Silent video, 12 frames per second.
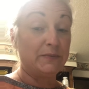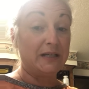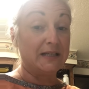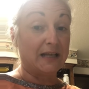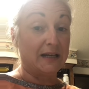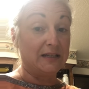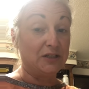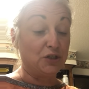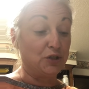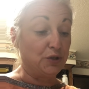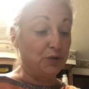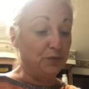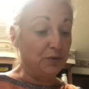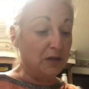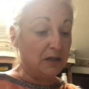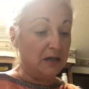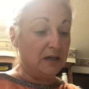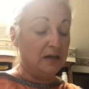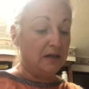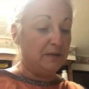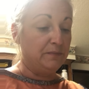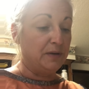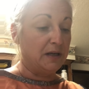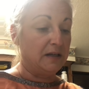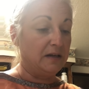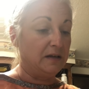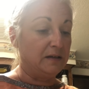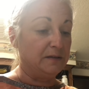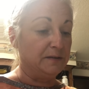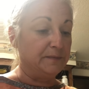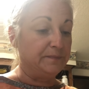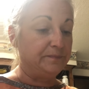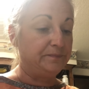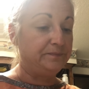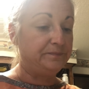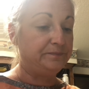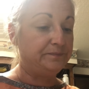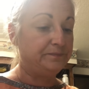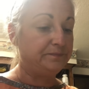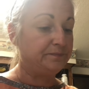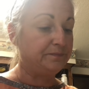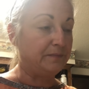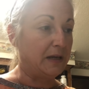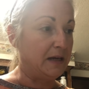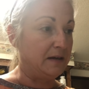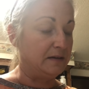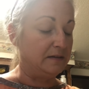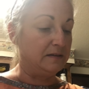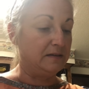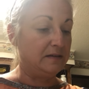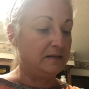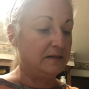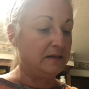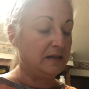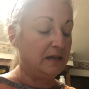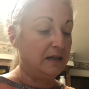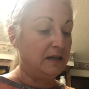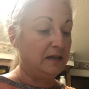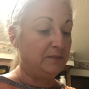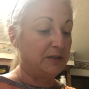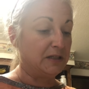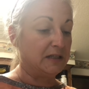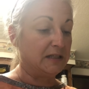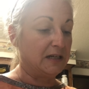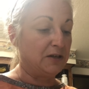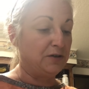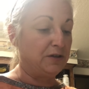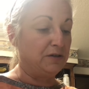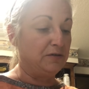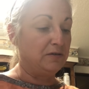as I need to do, but man, I'm just gonna tell you,